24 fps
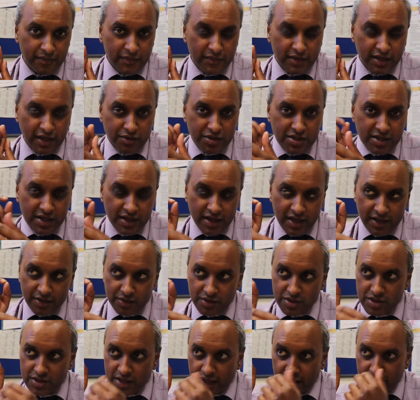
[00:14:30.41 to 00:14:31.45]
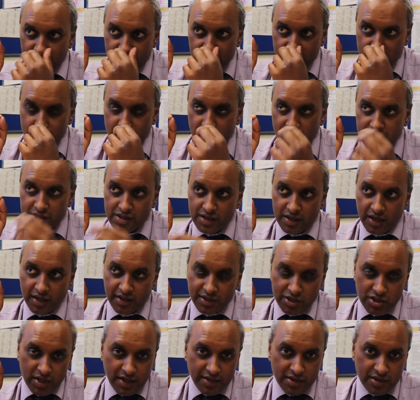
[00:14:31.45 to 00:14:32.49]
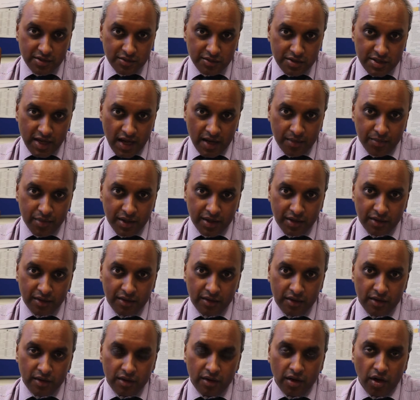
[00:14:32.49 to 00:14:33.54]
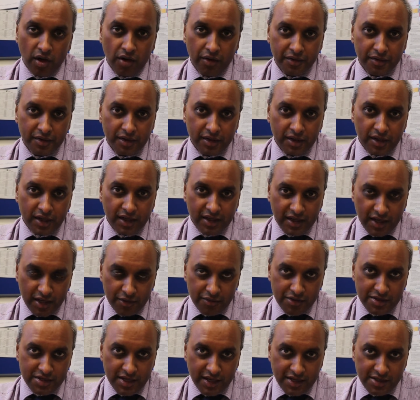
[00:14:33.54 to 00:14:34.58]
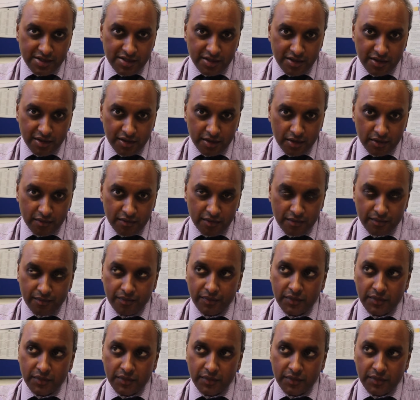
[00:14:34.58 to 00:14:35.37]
Now, Tinel sign is basically gentle tapping on an irritated nerve.